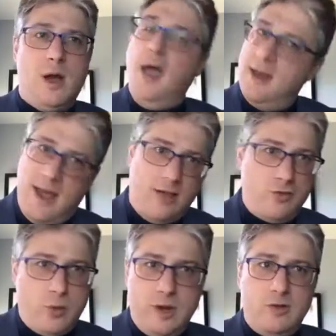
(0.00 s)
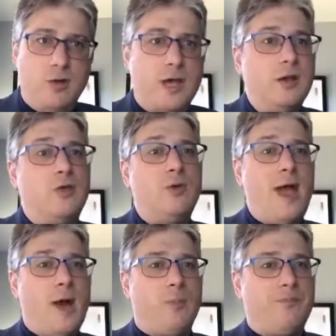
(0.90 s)
And that's what he's looking to do
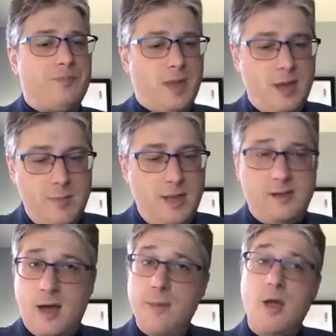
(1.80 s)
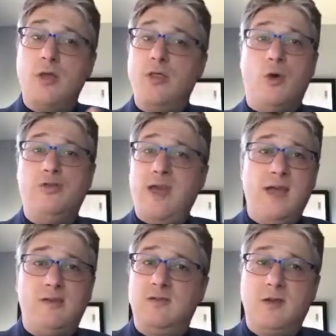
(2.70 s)
now. In the meantime, those
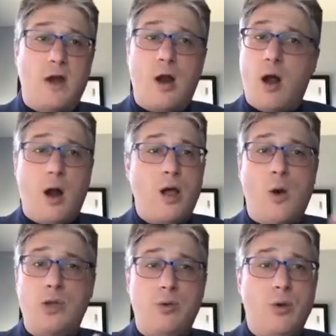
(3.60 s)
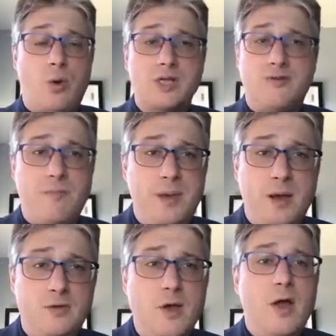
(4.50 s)
cases are going through the courts of
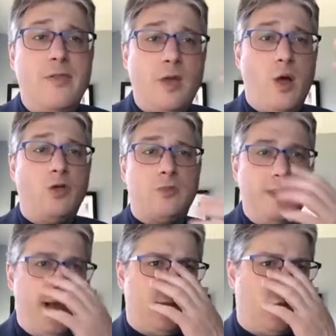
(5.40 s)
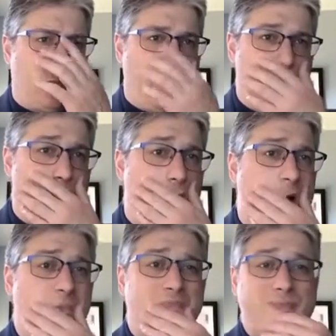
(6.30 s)
appeals. They'll ultimately get to the Supreme
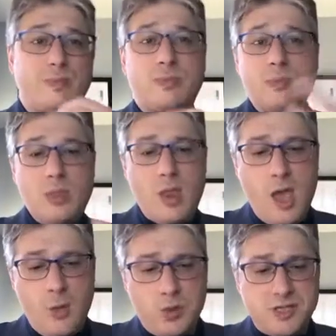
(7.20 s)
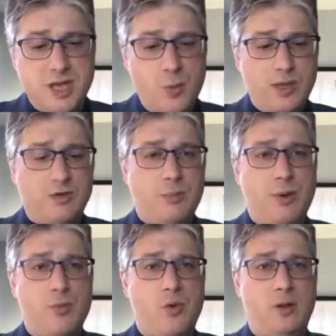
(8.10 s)
Court. And we'll see what the
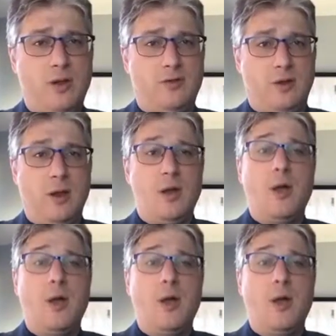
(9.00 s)
Supreme Court does it.